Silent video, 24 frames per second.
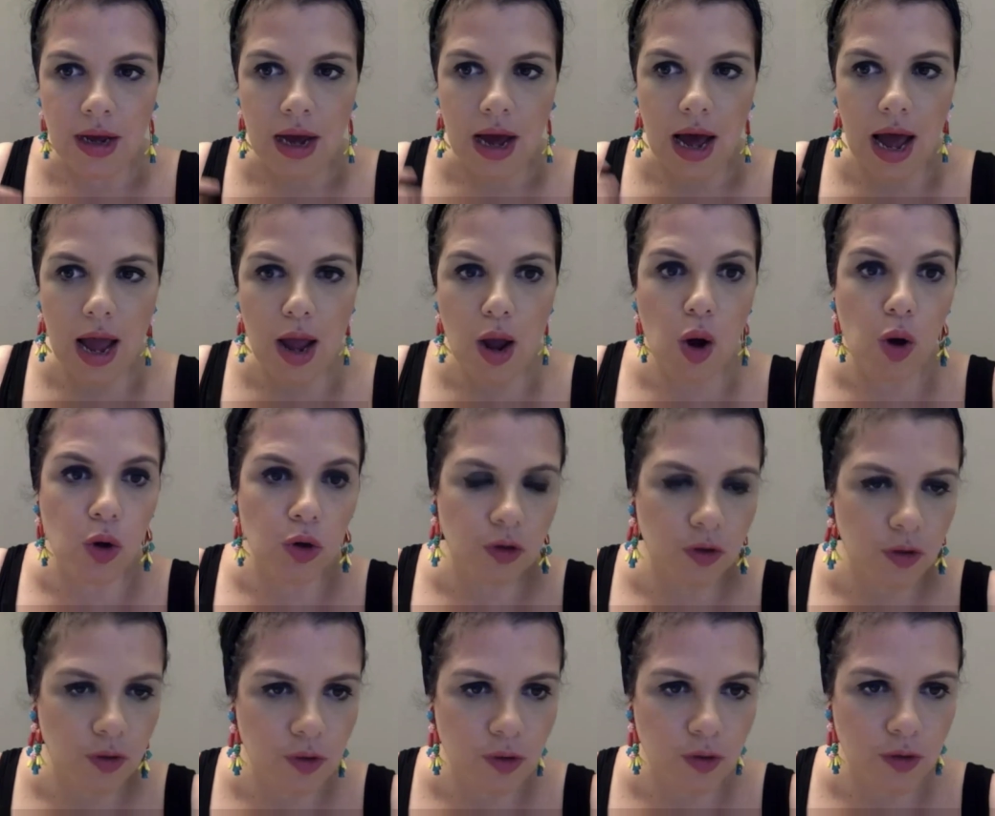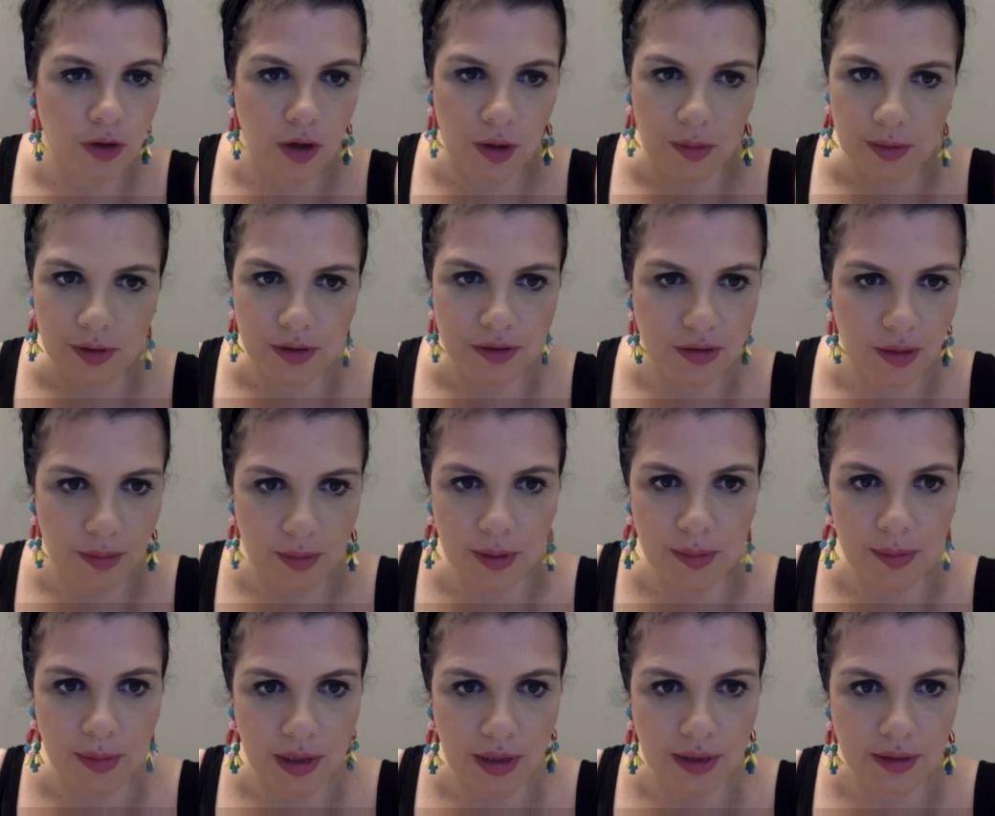I also do tarot, but it's not my
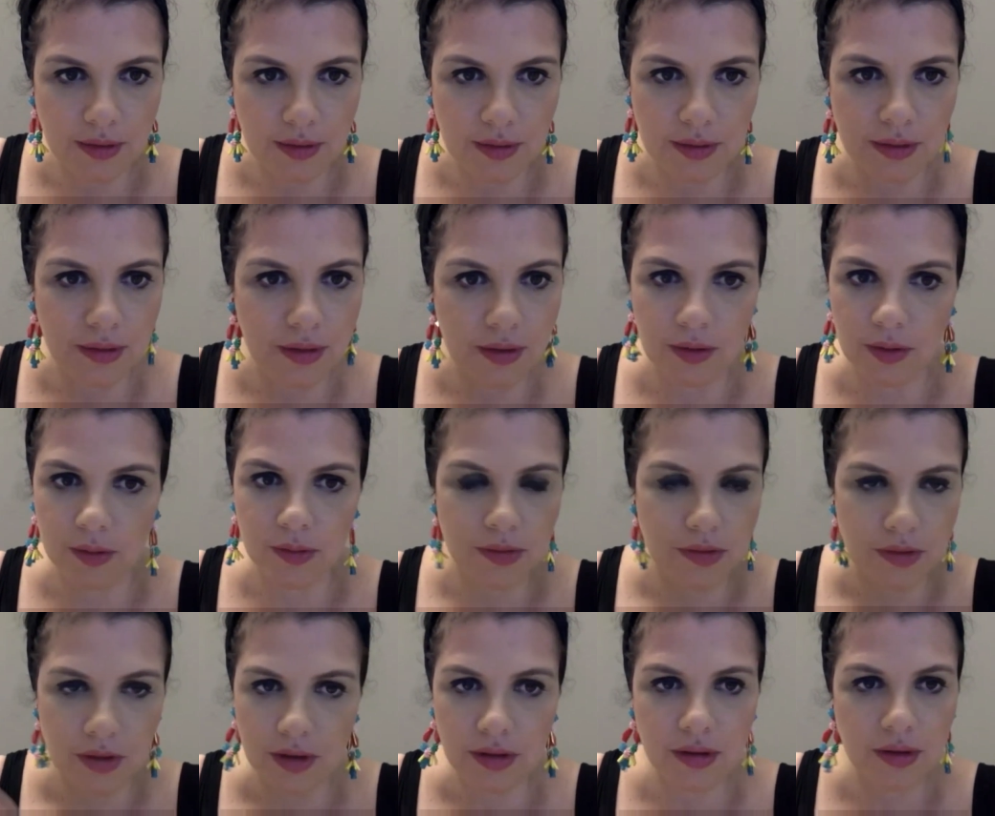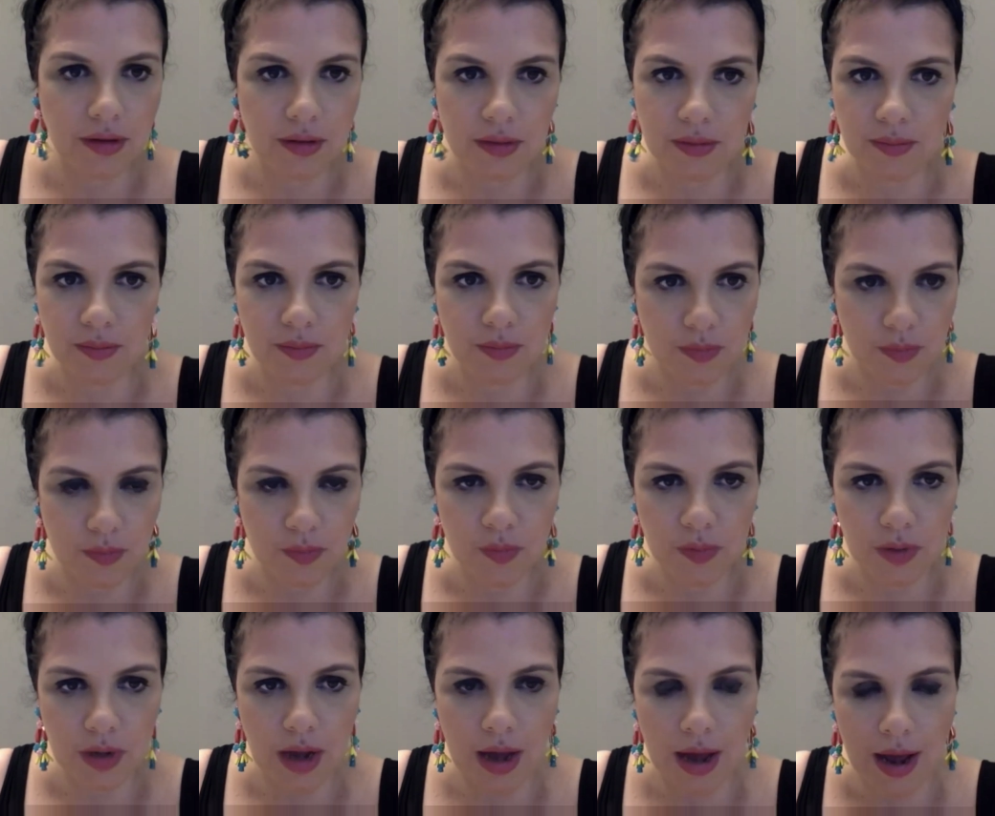main, you know, it's not the,
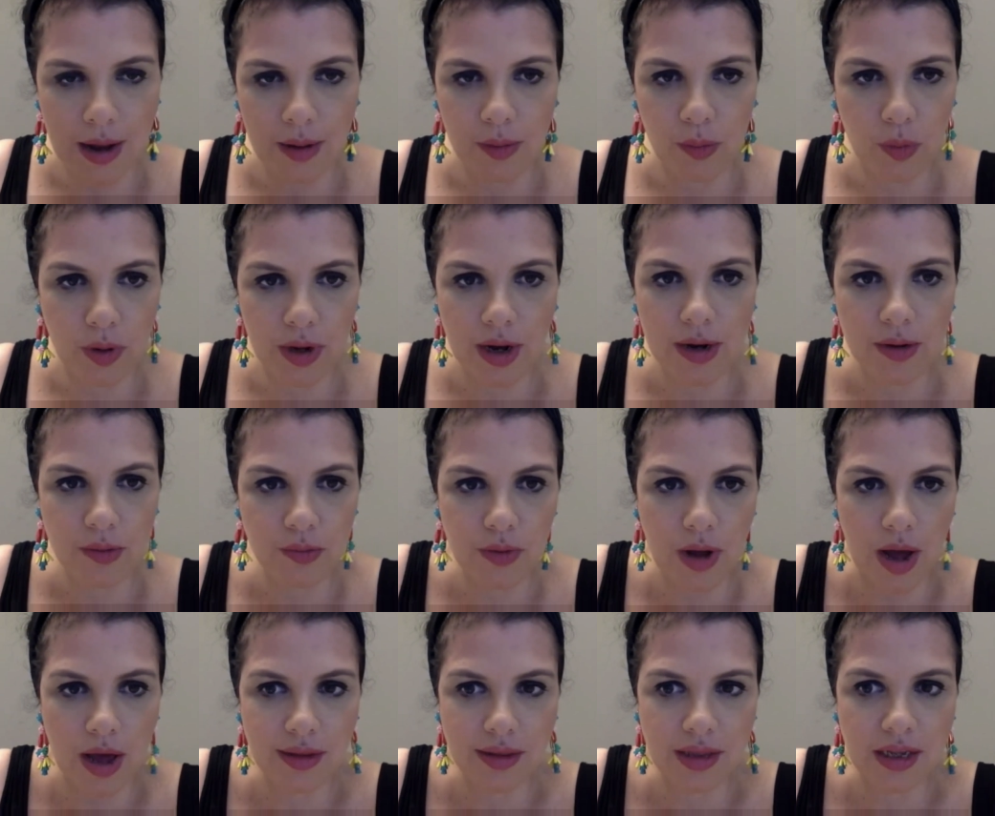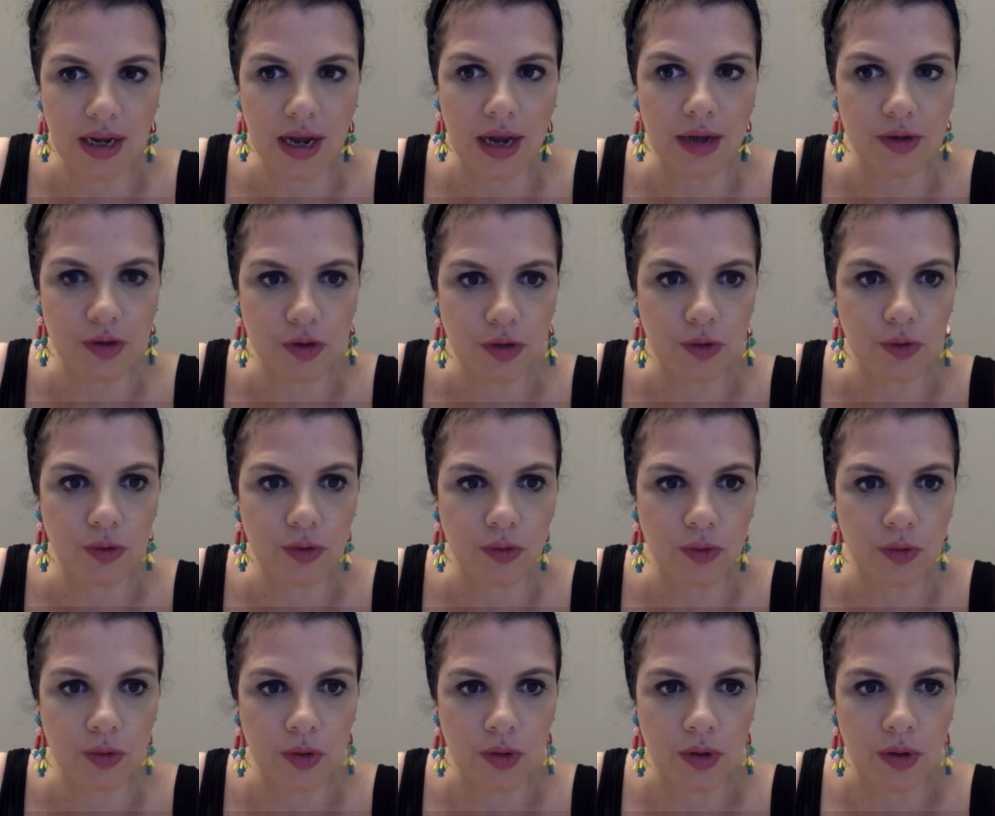what I think I
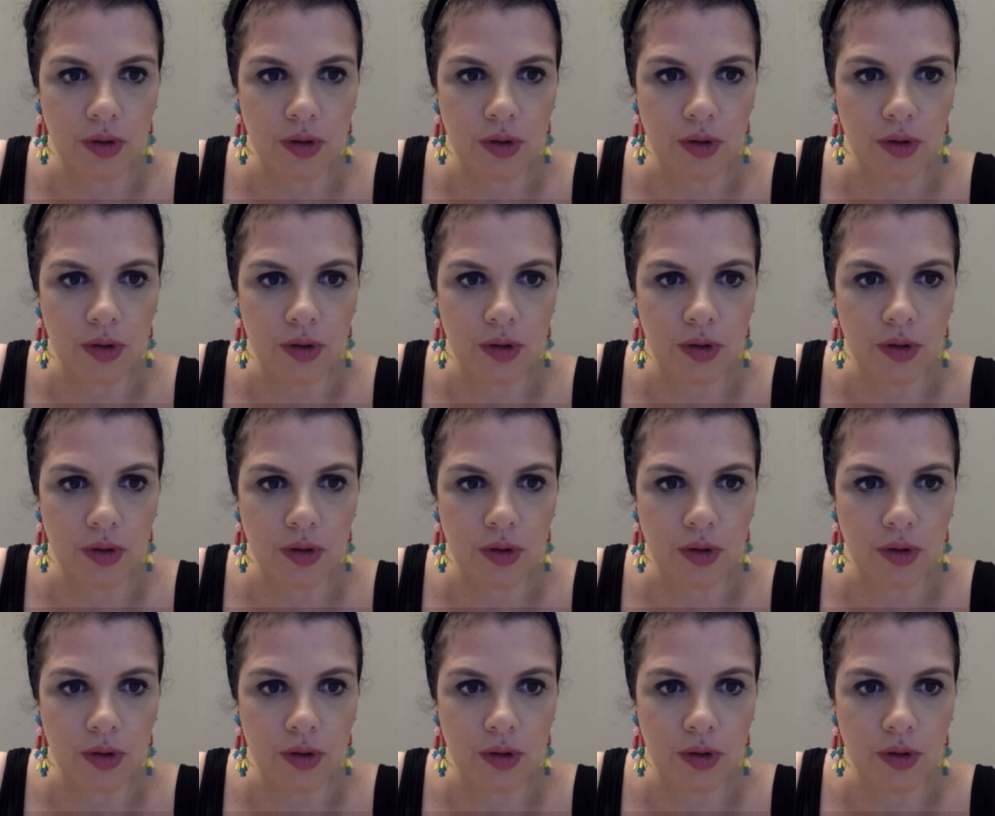do